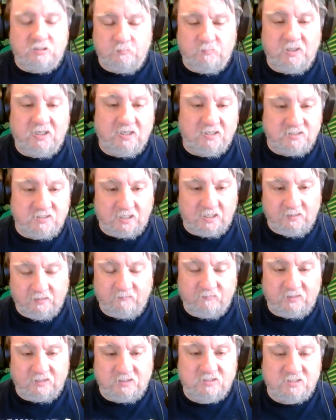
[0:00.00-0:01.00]
it because I
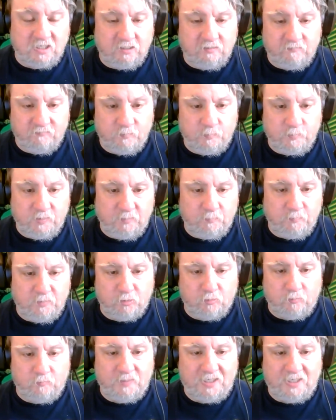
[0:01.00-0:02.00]
lived inside of a big
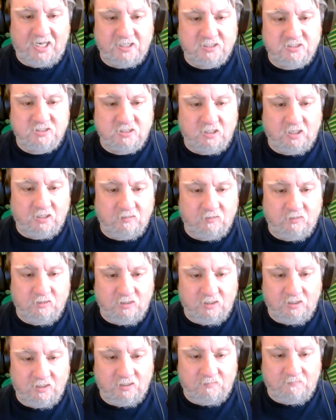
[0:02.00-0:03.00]
metal box and I
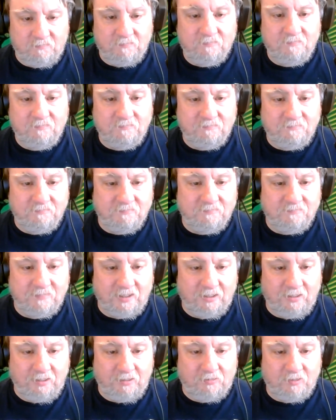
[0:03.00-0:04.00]
couldn't get
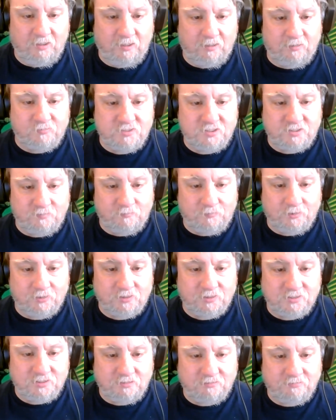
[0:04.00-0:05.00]
anything else to
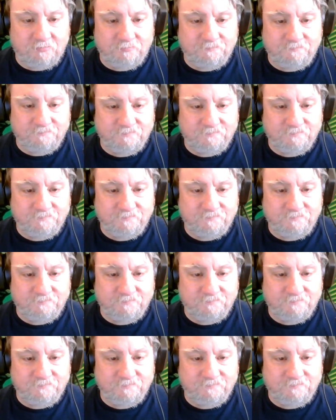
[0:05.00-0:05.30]
work. So